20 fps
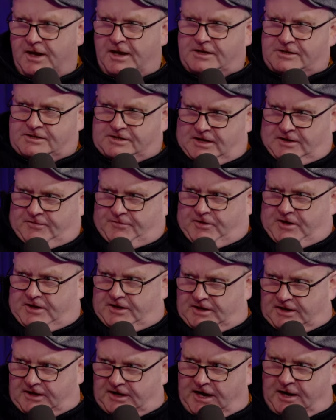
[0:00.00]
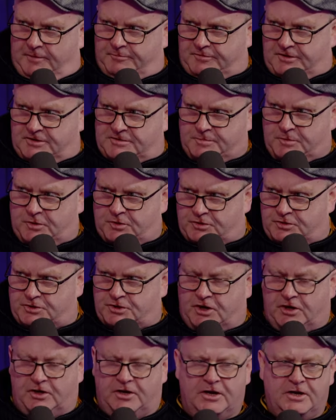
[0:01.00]
See, if he'd have kept his mouth
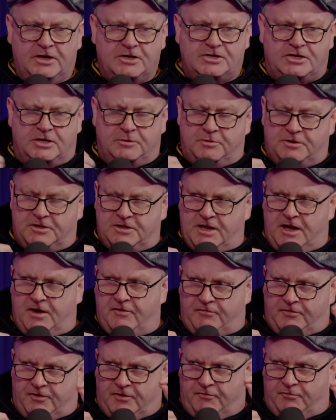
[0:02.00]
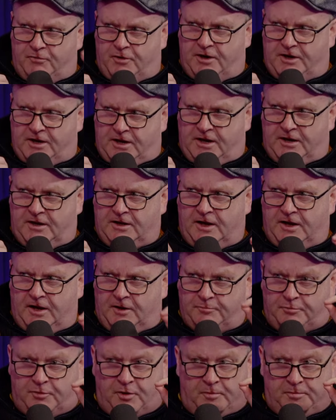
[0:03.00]
shut, she would never have won that, or
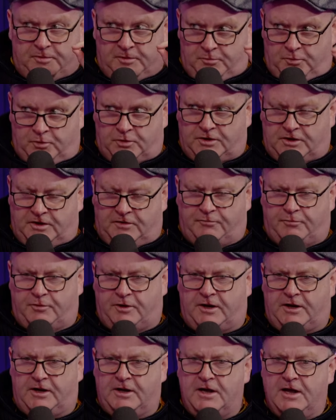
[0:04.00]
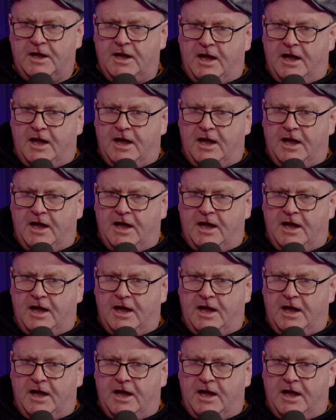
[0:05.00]
probably wouldn't have won it.